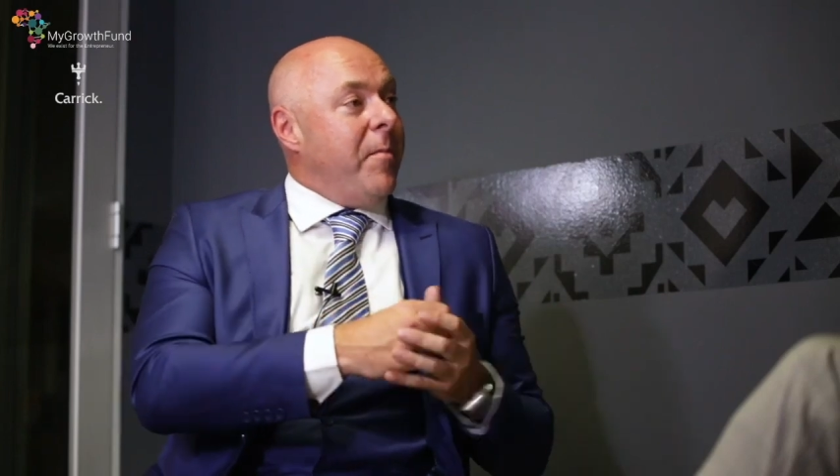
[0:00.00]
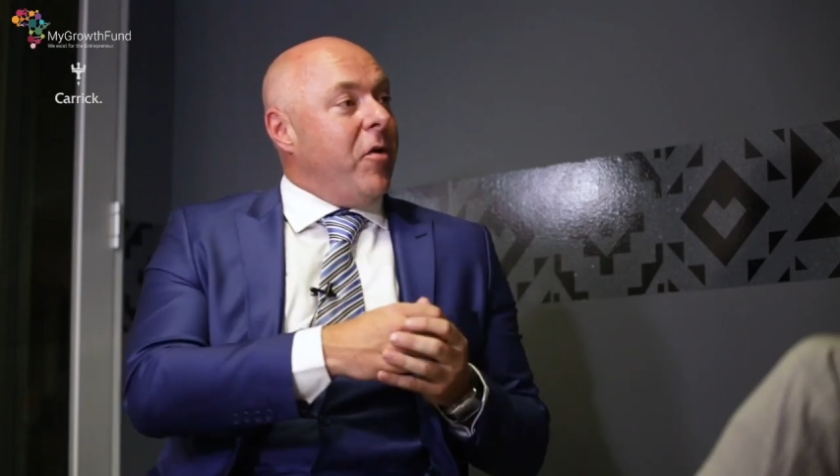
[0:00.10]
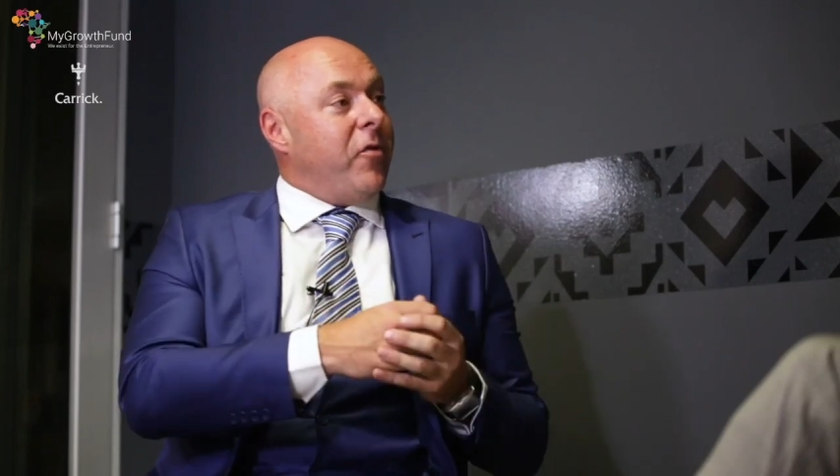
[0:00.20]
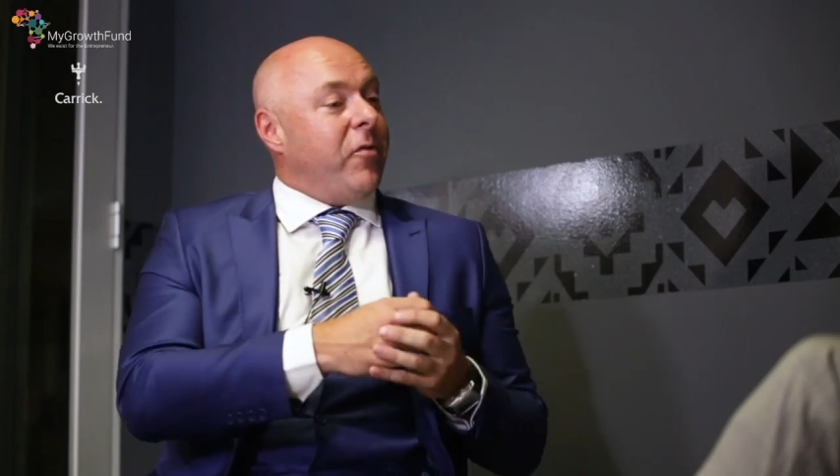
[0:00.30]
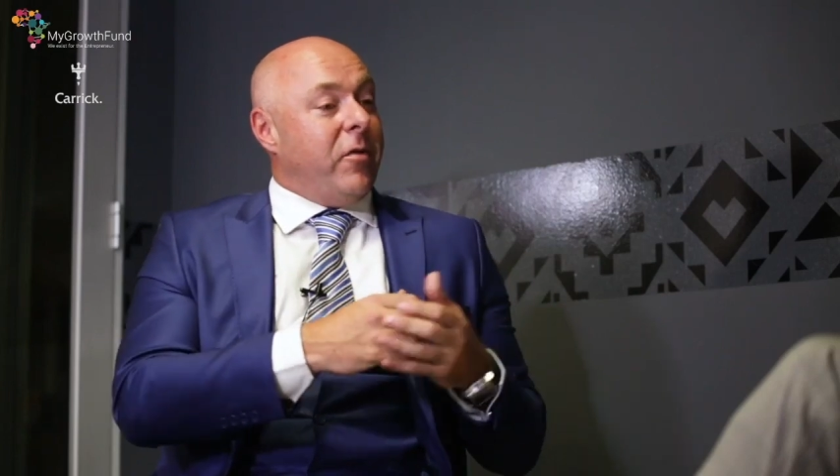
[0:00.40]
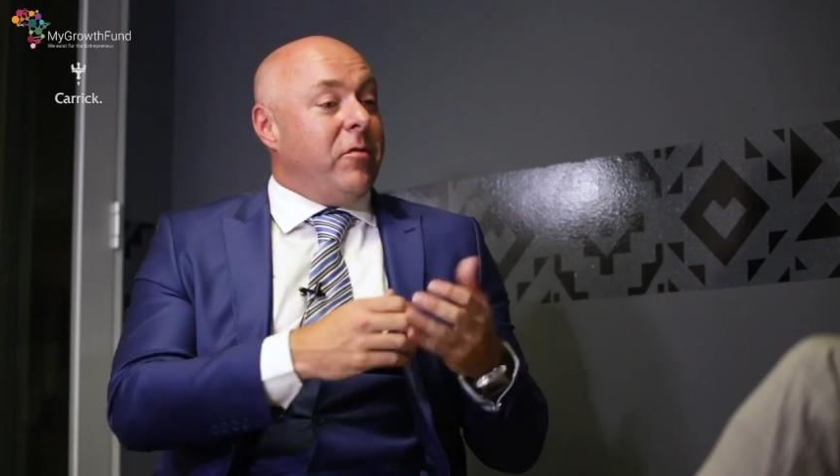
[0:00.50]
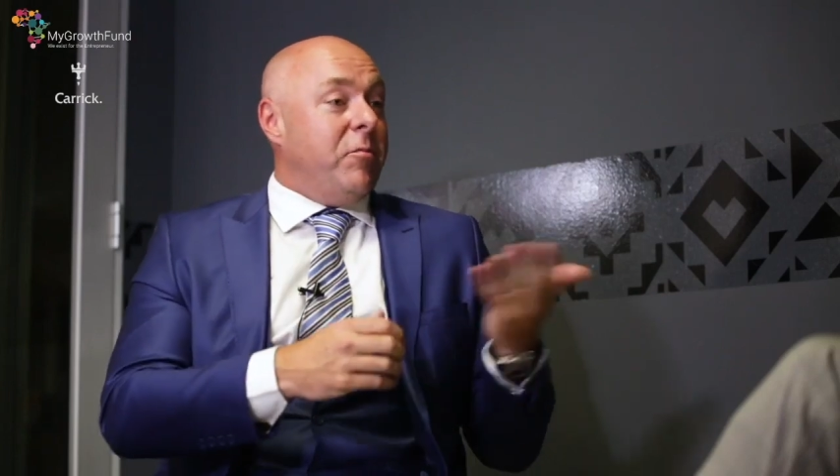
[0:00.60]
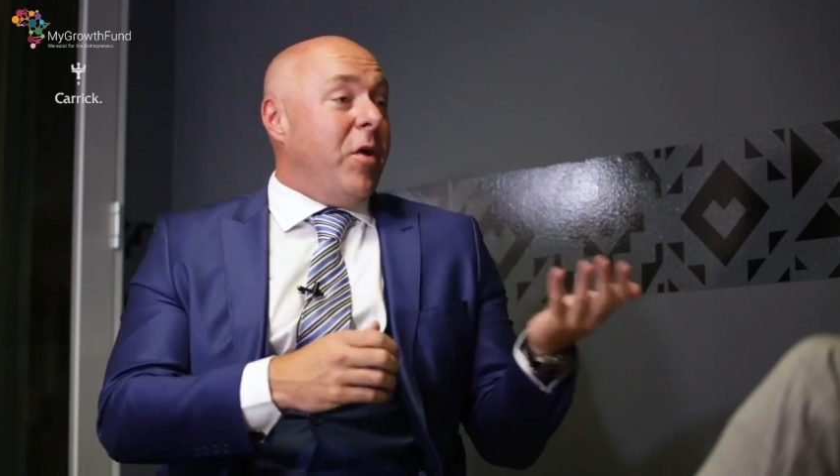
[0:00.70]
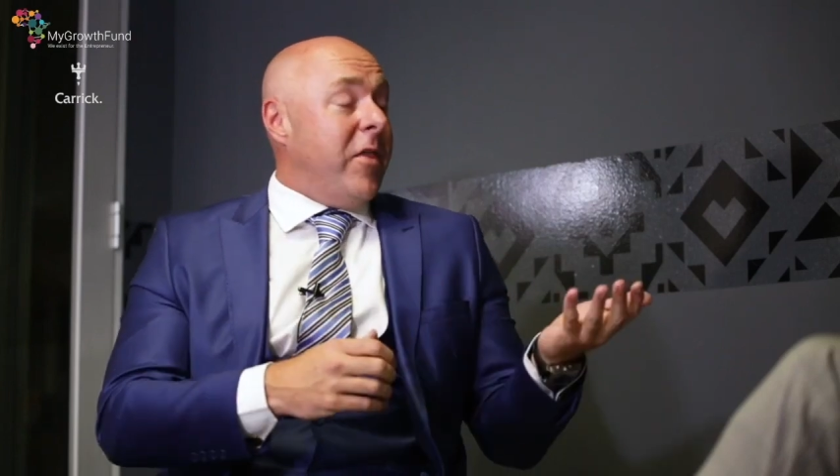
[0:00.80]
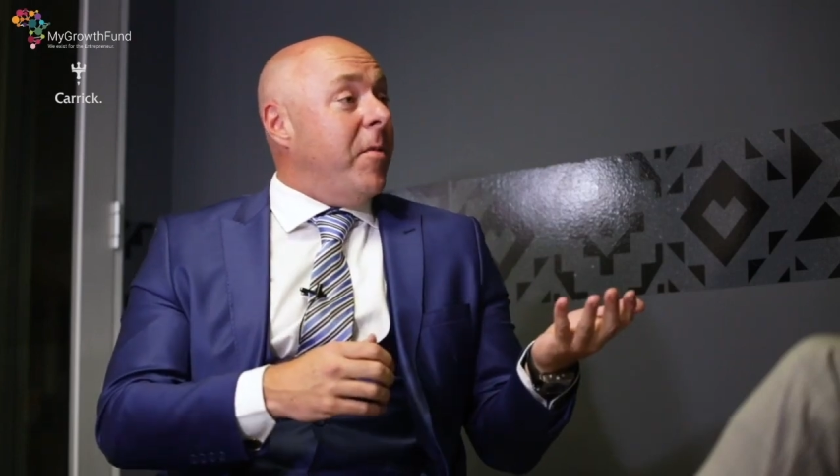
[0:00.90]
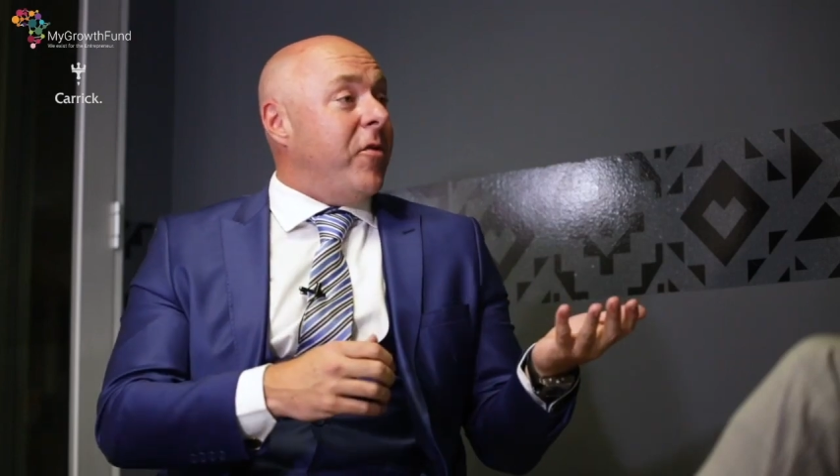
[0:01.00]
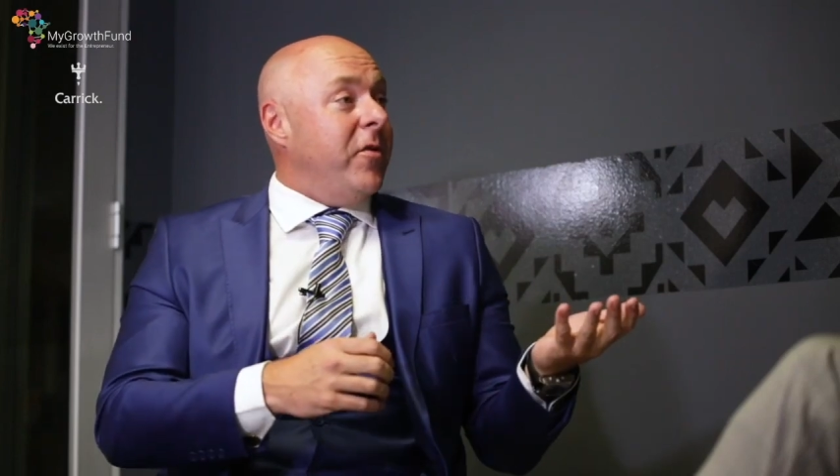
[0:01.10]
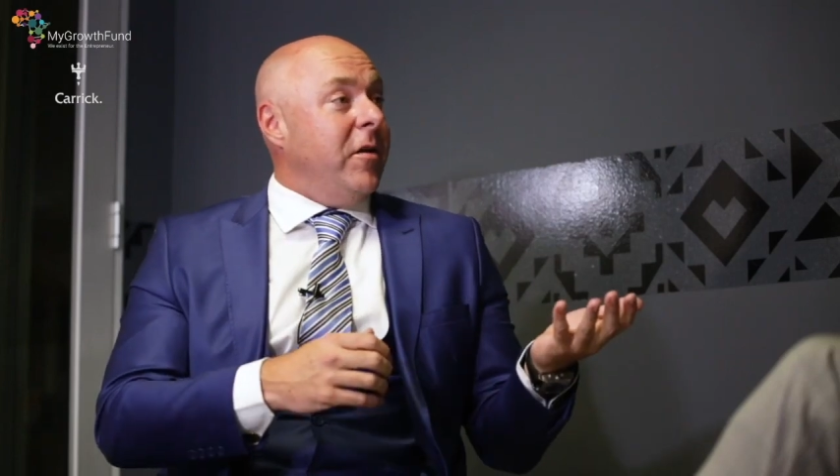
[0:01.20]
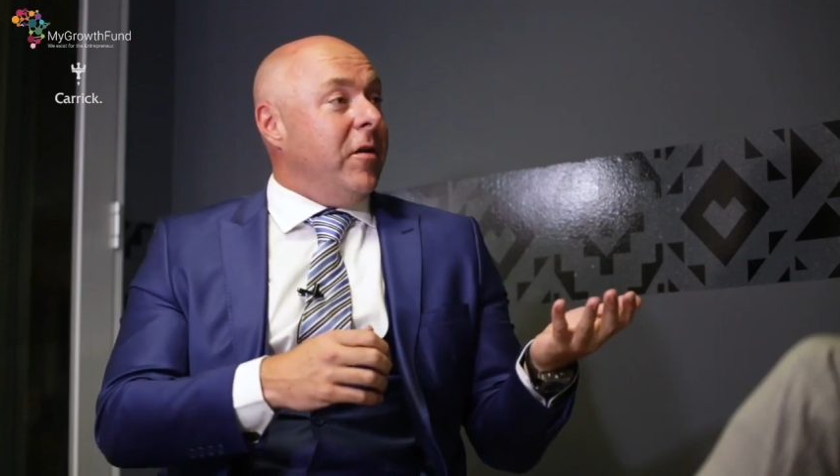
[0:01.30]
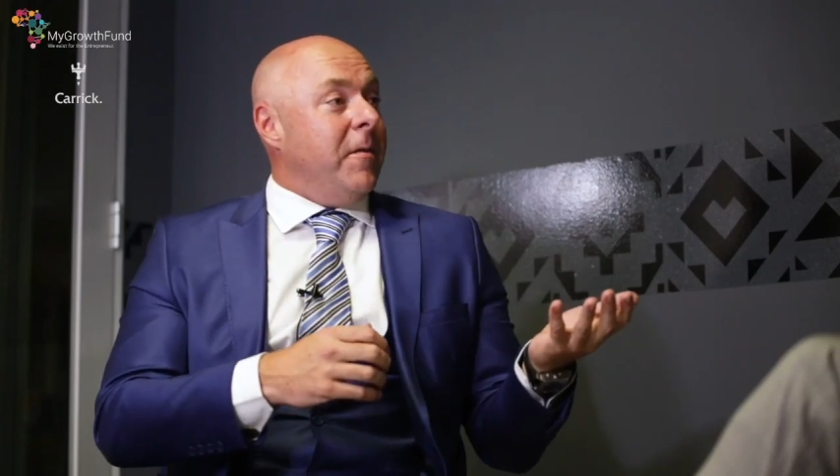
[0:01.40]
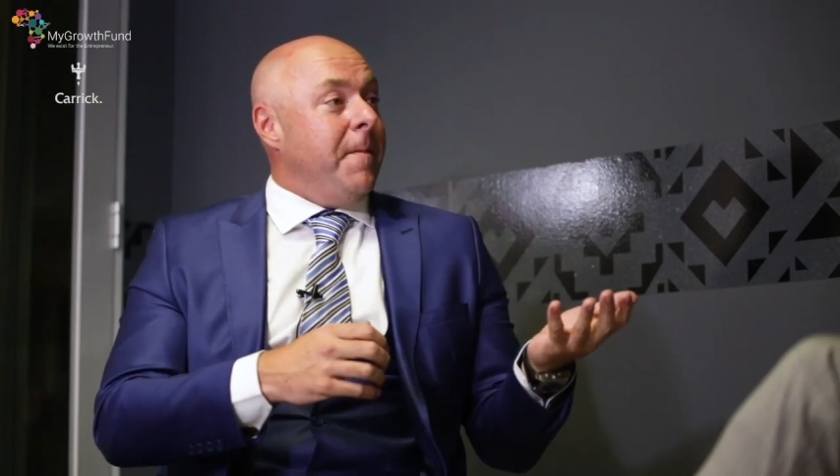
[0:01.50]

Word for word: most, where they're most needed.